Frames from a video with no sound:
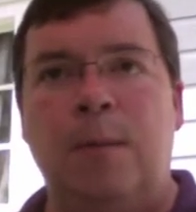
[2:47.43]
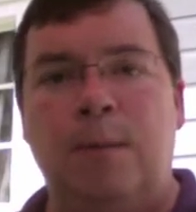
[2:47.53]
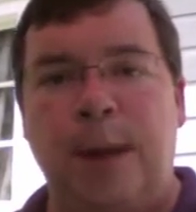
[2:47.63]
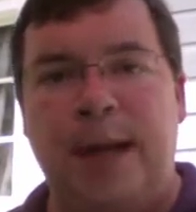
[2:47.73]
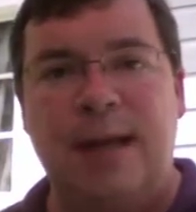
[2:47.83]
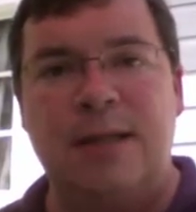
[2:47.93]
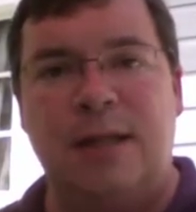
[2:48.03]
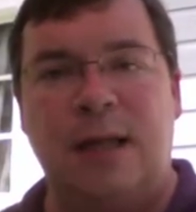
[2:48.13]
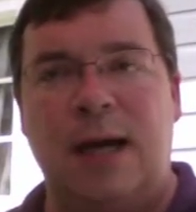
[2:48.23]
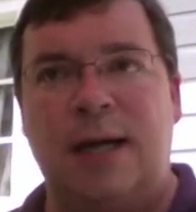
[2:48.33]
Because the
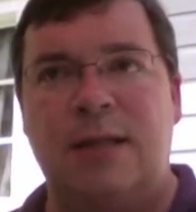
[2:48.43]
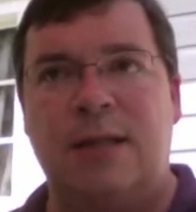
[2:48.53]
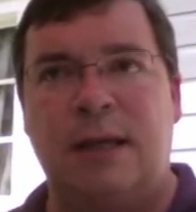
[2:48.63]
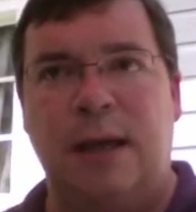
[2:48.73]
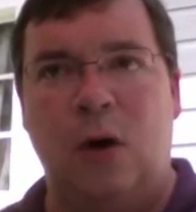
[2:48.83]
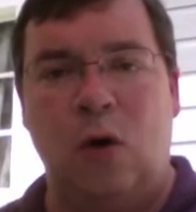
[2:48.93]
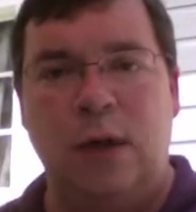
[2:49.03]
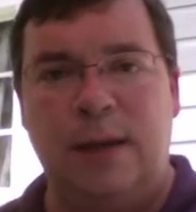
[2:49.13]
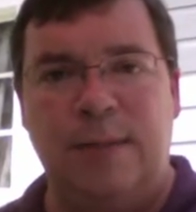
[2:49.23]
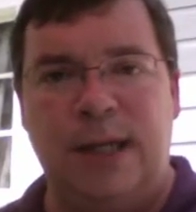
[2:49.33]
class
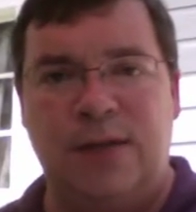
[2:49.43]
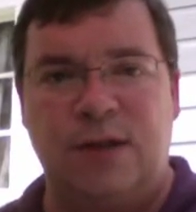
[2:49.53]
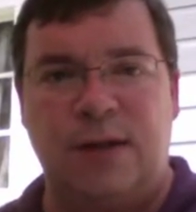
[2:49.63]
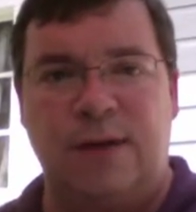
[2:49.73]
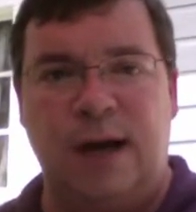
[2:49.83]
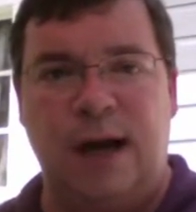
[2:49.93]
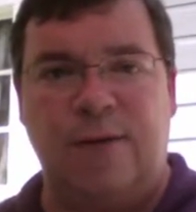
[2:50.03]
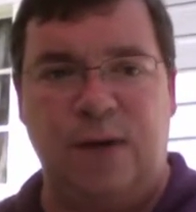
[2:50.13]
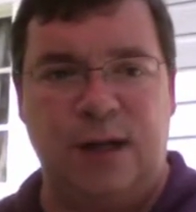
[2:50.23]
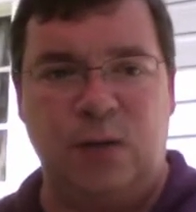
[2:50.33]
only meets for
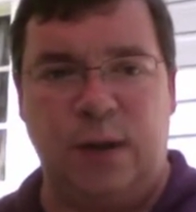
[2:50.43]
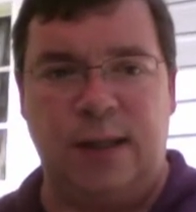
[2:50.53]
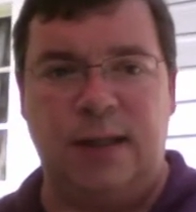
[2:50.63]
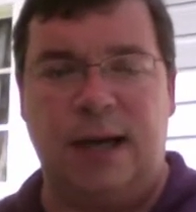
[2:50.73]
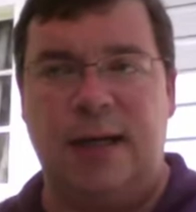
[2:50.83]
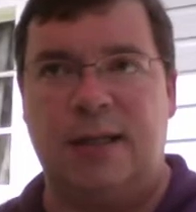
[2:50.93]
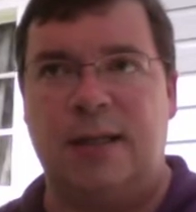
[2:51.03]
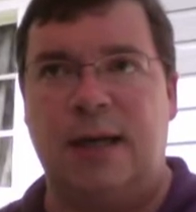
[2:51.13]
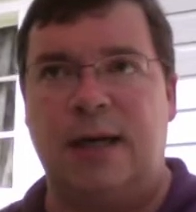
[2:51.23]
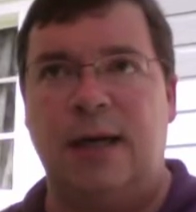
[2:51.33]
7.5 weeks, and we'll get to that in a
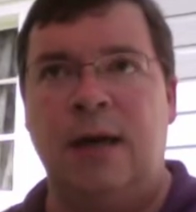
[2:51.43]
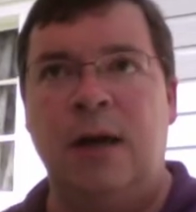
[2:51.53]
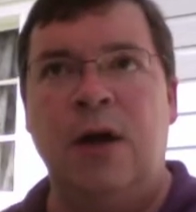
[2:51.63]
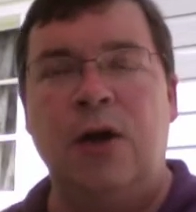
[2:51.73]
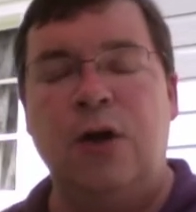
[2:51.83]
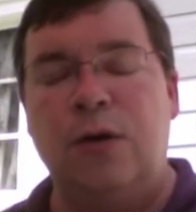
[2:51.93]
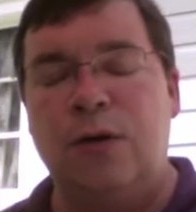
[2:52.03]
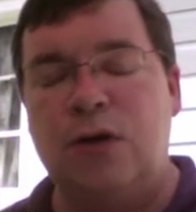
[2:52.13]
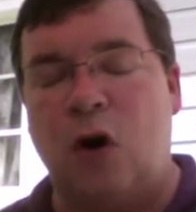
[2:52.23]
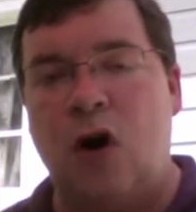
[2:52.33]
second,
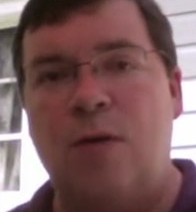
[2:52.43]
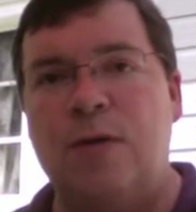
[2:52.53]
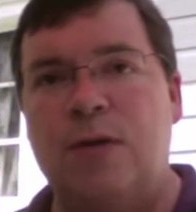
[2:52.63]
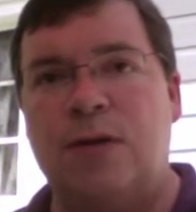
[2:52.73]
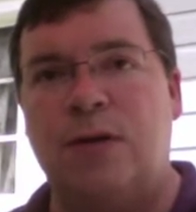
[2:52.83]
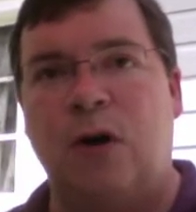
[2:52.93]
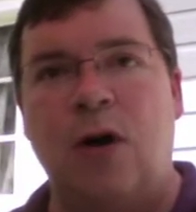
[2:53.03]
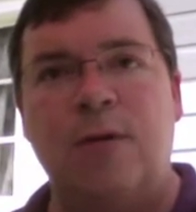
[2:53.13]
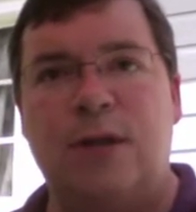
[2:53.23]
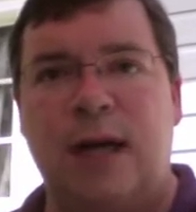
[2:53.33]
you're almost
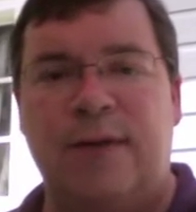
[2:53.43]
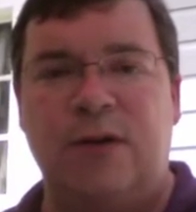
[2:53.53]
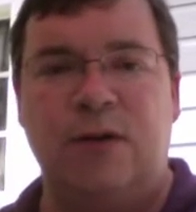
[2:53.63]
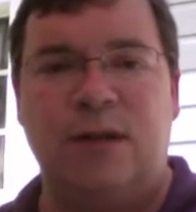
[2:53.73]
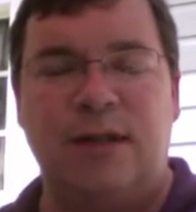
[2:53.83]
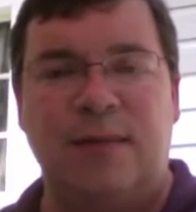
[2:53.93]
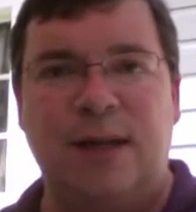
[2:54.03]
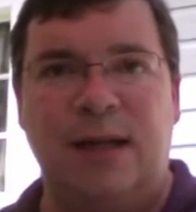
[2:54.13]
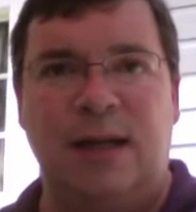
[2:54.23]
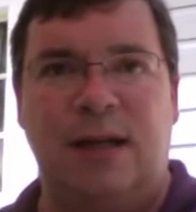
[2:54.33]
going to have to do
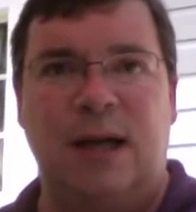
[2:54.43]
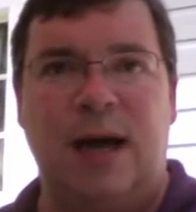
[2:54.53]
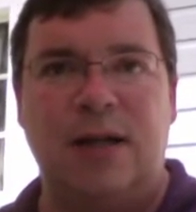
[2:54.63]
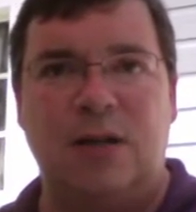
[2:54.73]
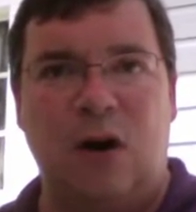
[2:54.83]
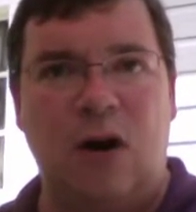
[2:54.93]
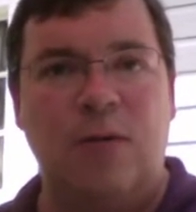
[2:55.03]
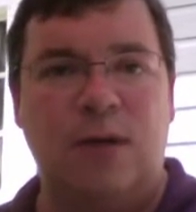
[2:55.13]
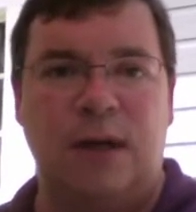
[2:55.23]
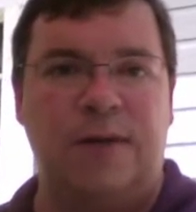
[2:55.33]
something in the class
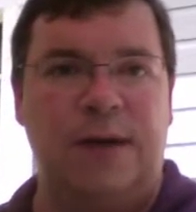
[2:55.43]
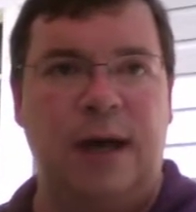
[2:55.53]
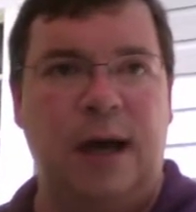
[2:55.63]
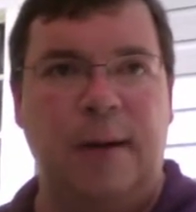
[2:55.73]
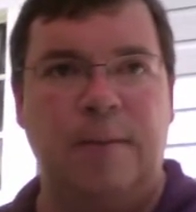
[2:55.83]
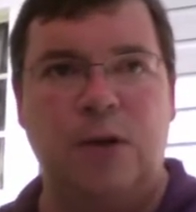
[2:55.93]
almost every day.